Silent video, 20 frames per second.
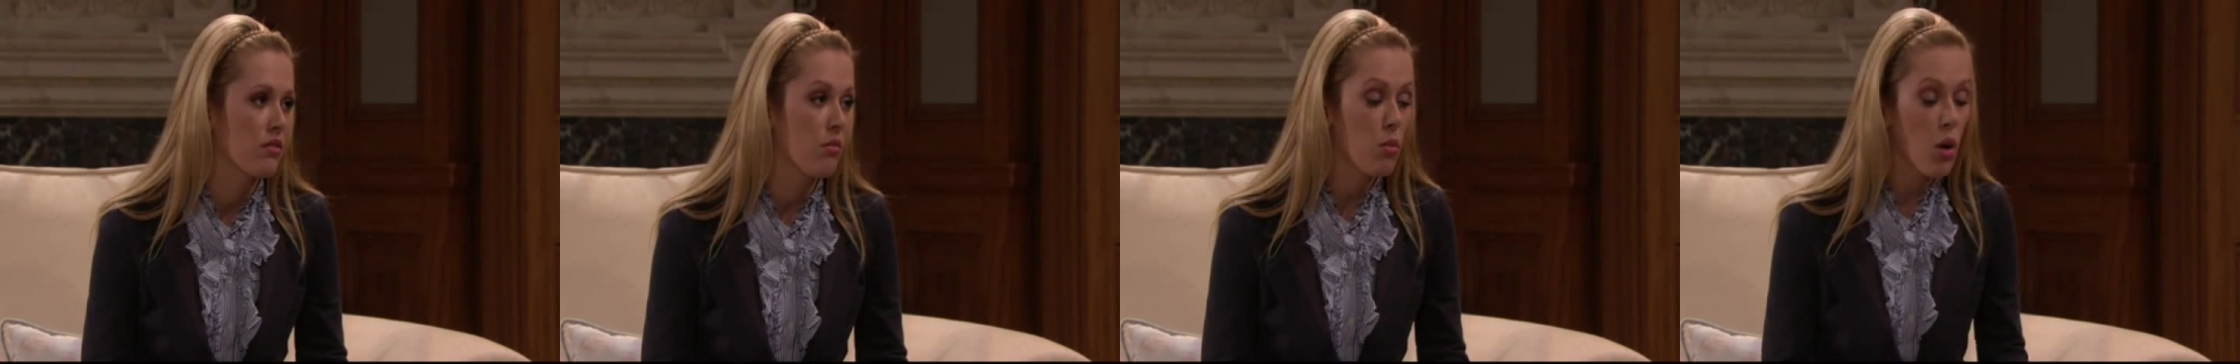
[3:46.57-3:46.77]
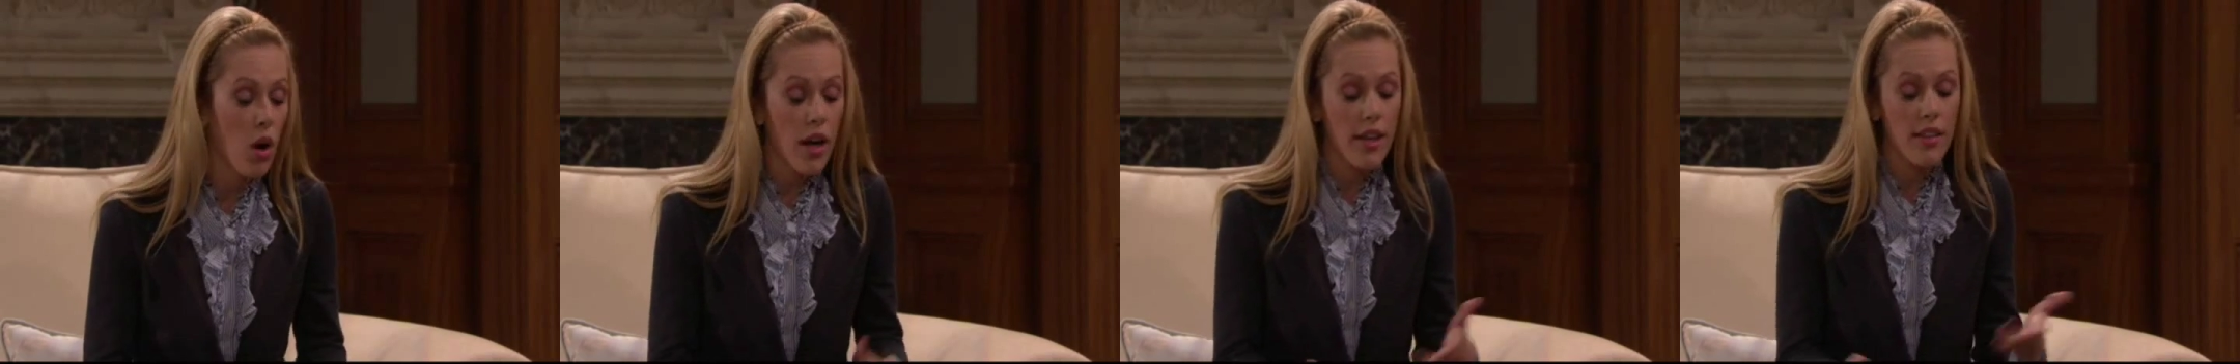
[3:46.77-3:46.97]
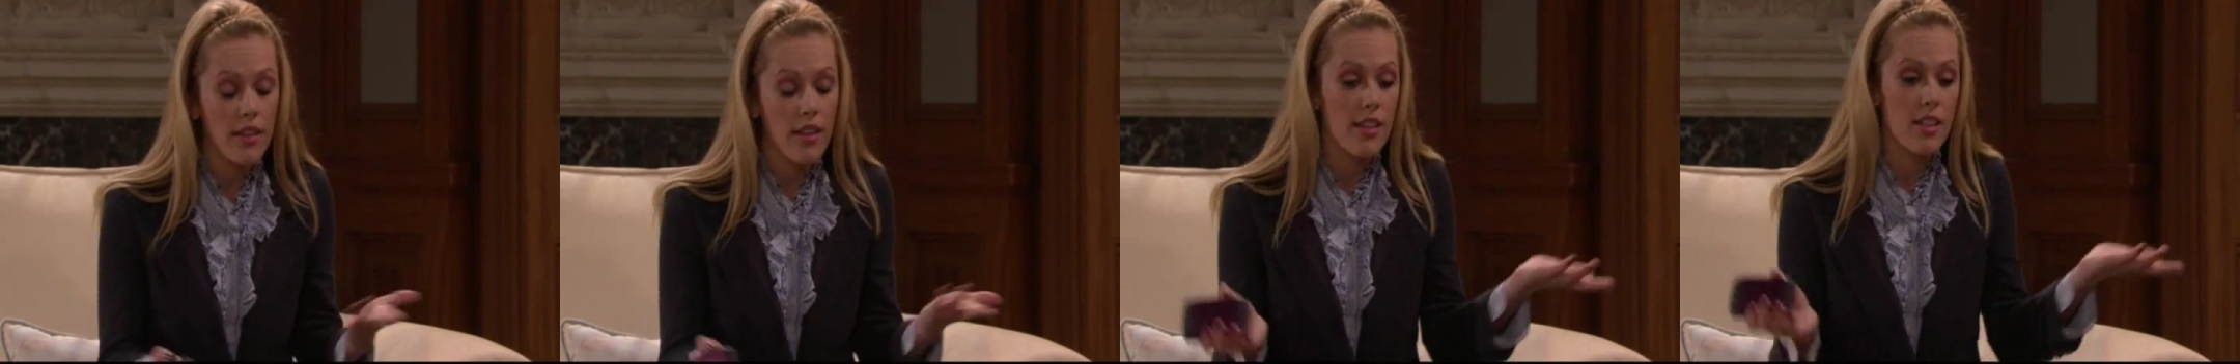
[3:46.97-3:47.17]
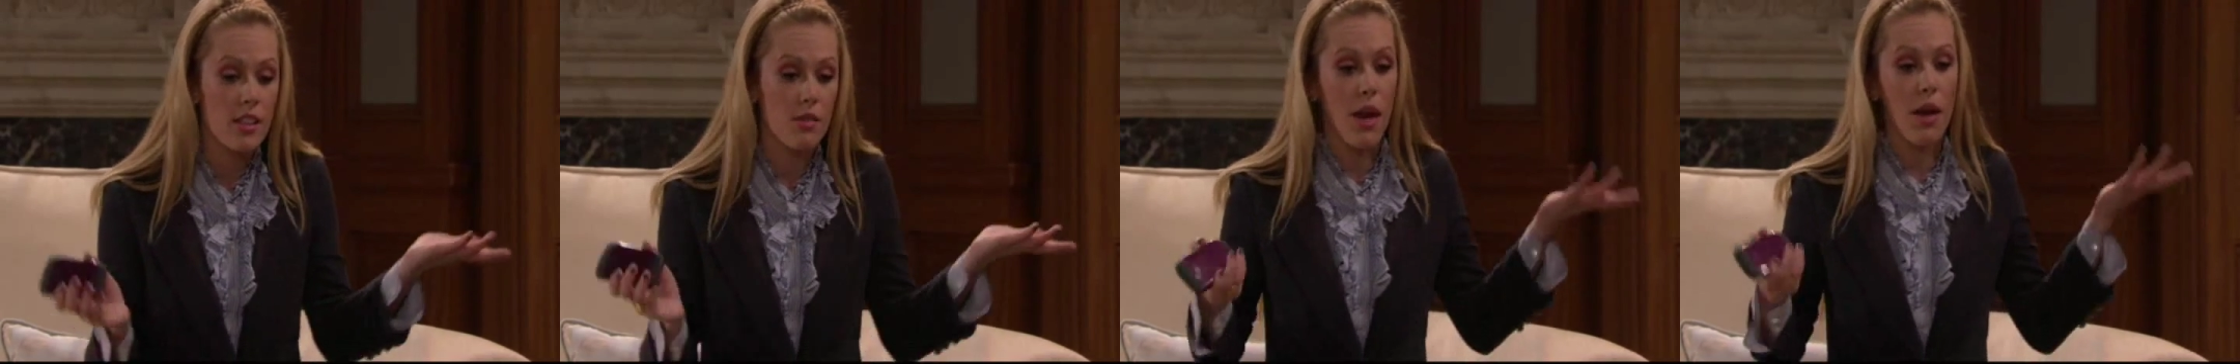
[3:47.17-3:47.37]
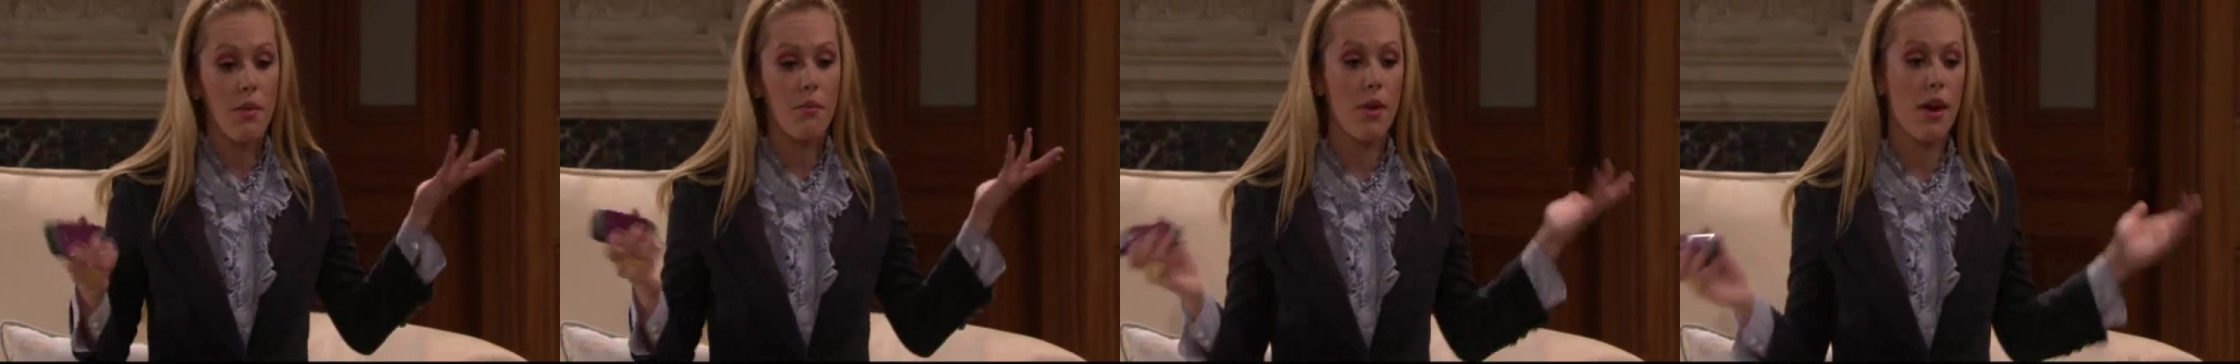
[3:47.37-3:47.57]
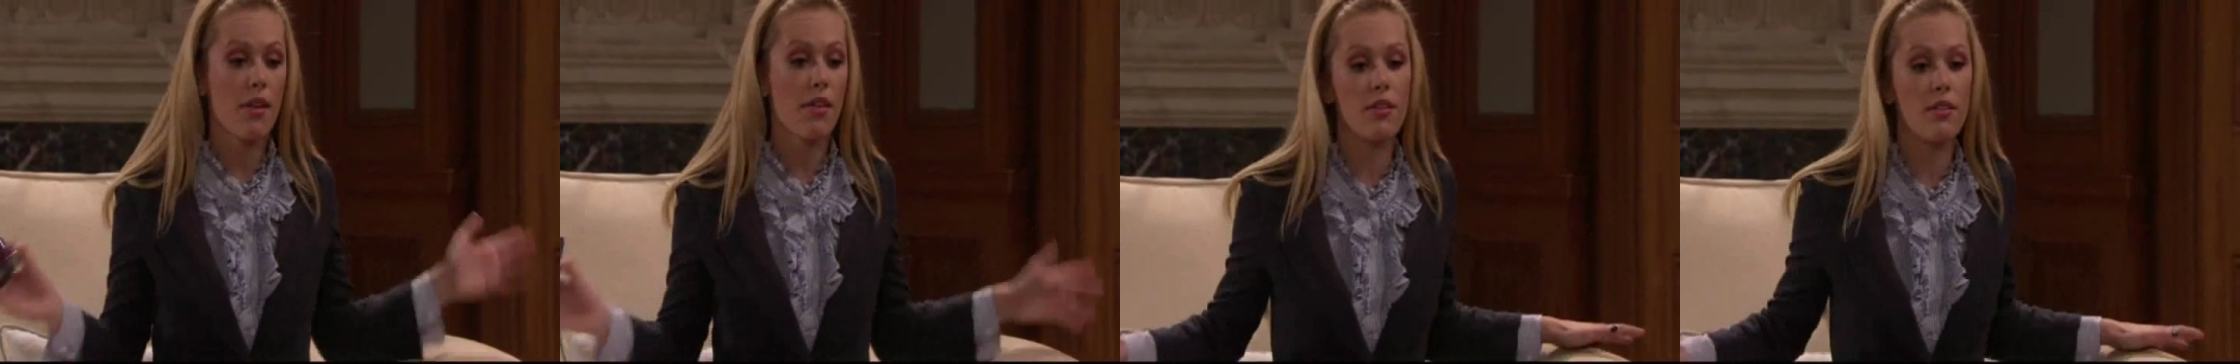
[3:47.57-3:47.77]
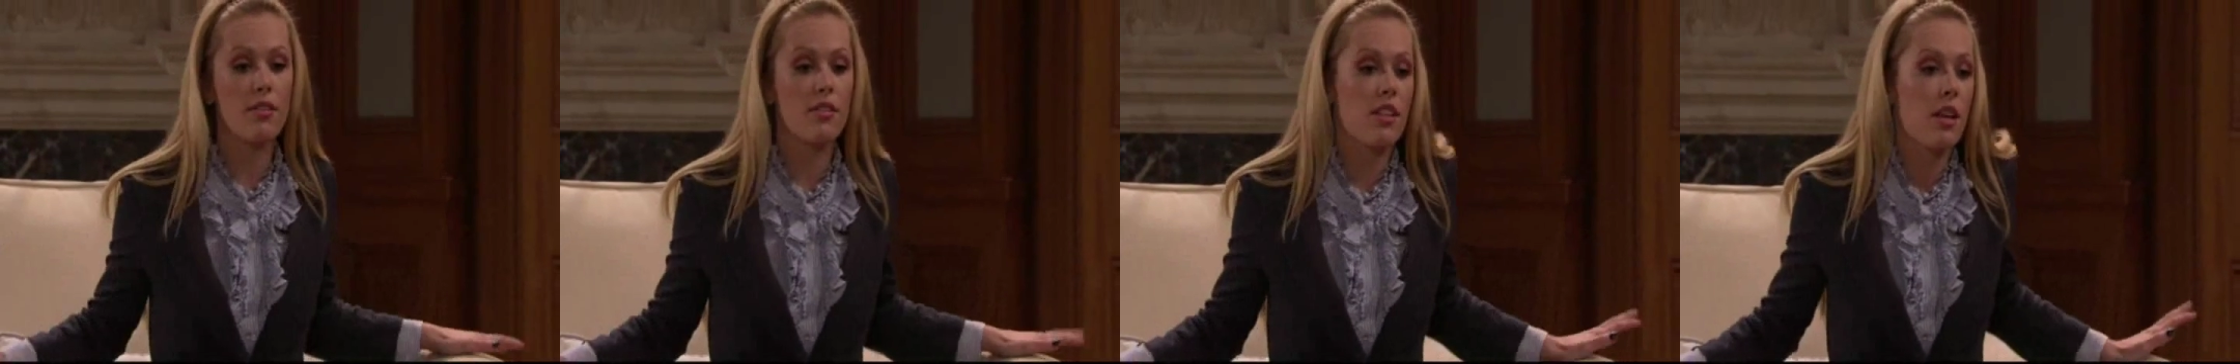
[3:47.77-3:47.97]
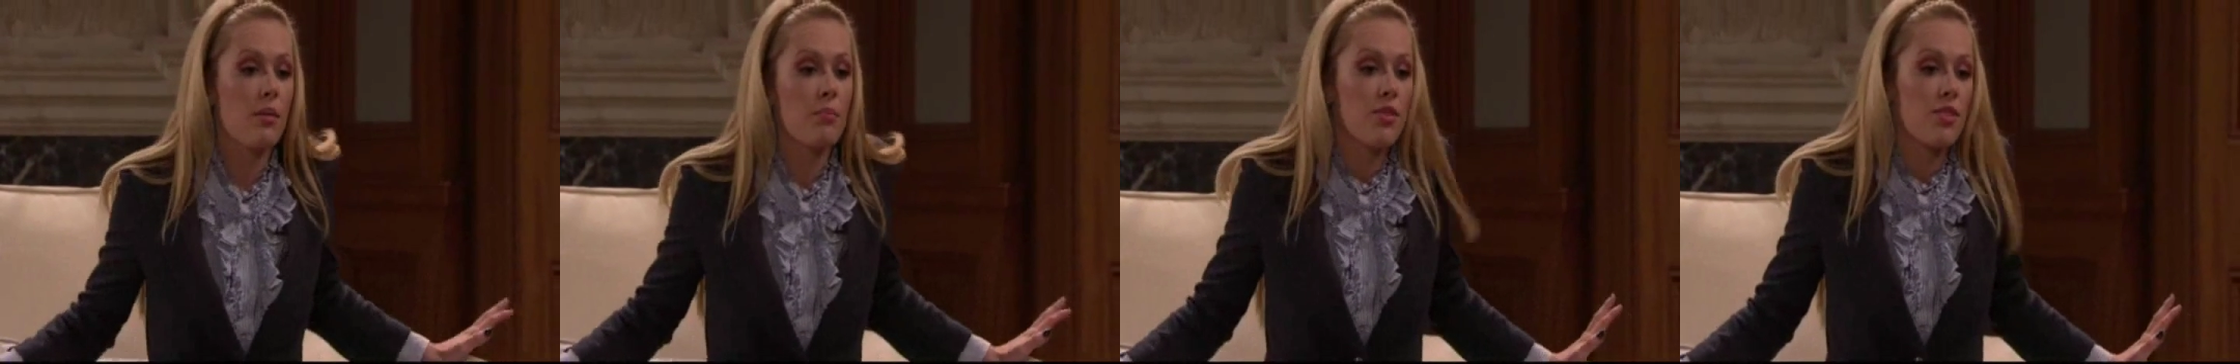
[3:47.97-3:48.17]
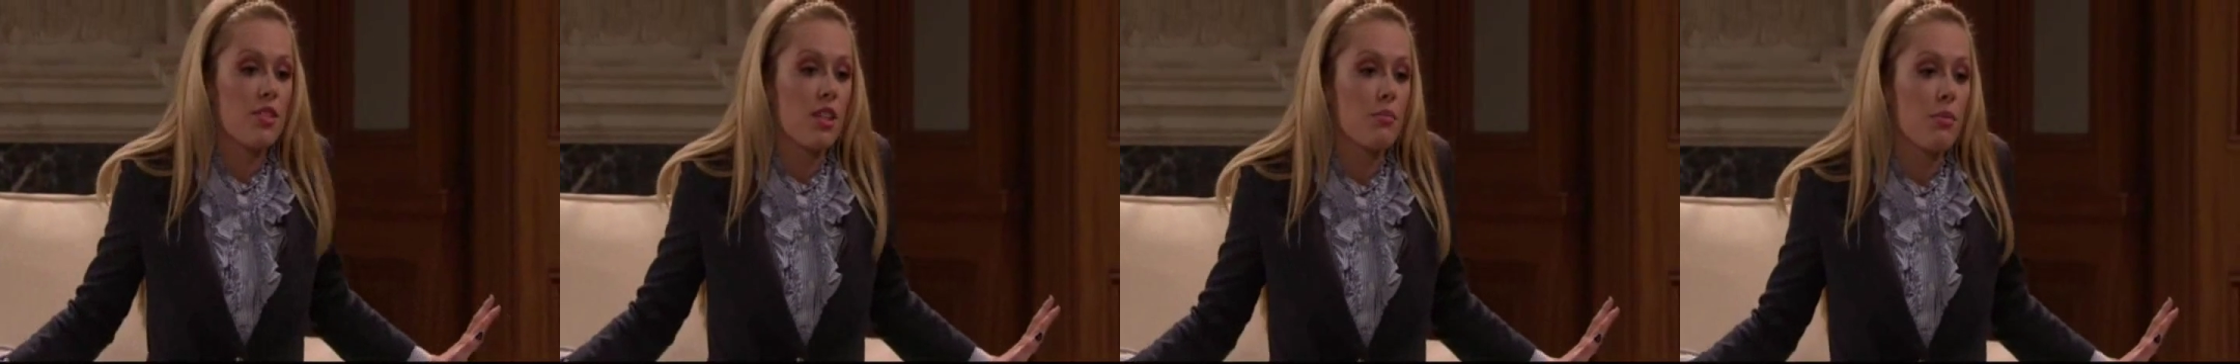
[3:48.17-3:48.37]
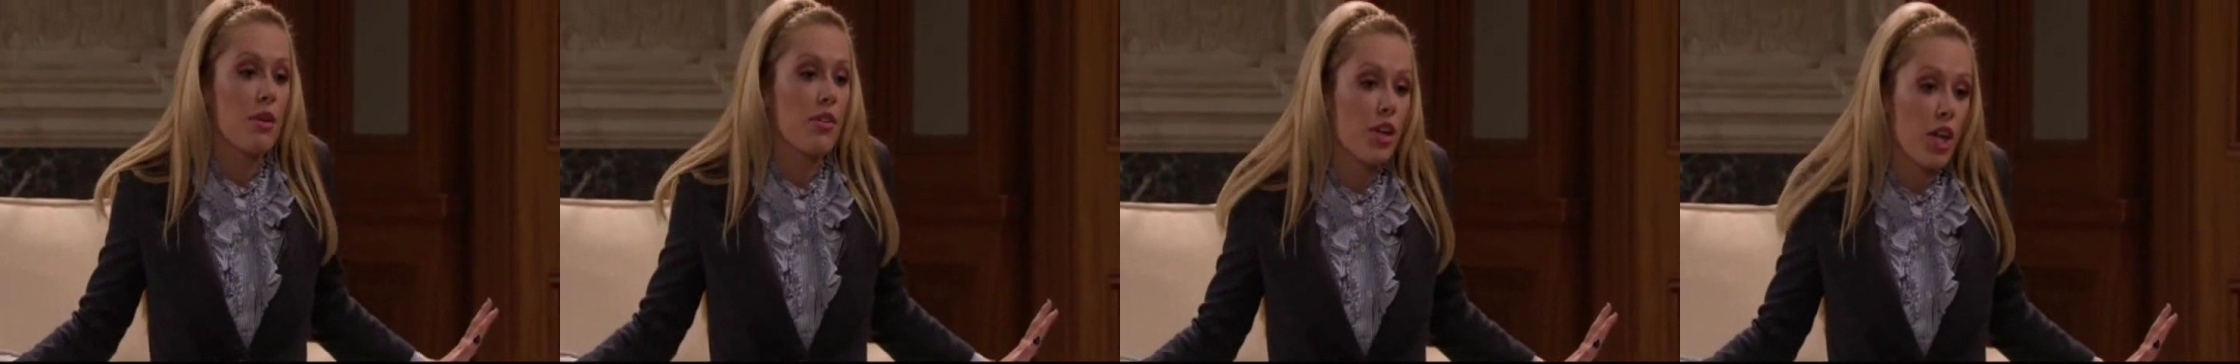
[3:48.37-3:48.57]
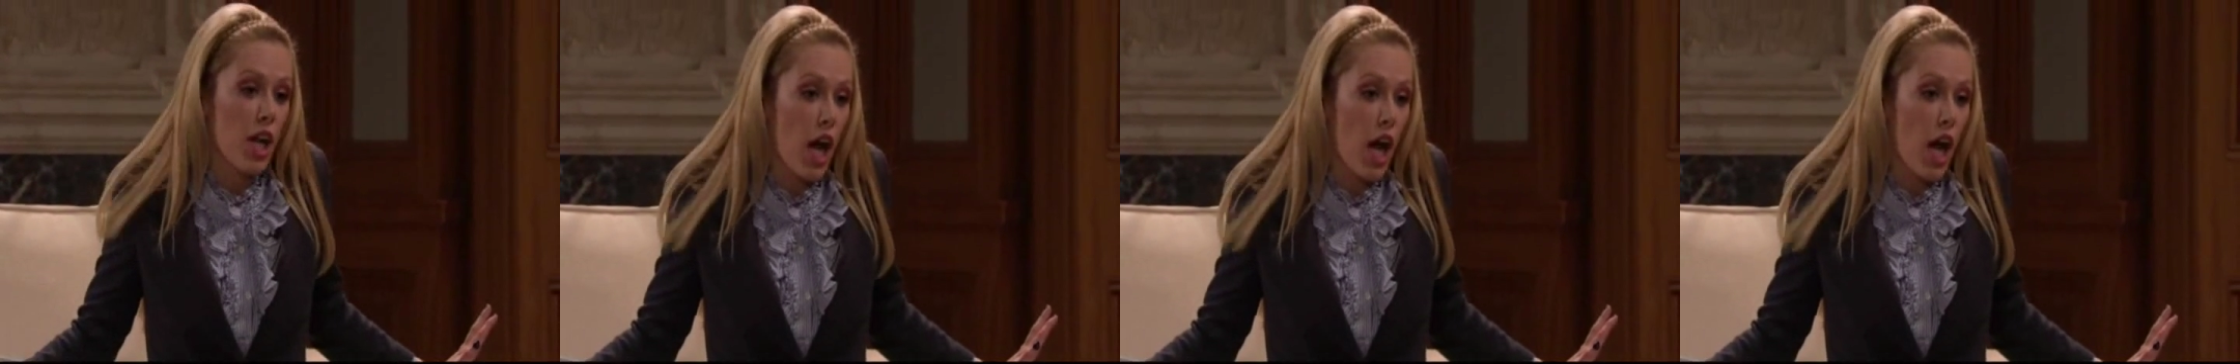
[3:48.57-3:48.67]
Well, unless my mother slept with some other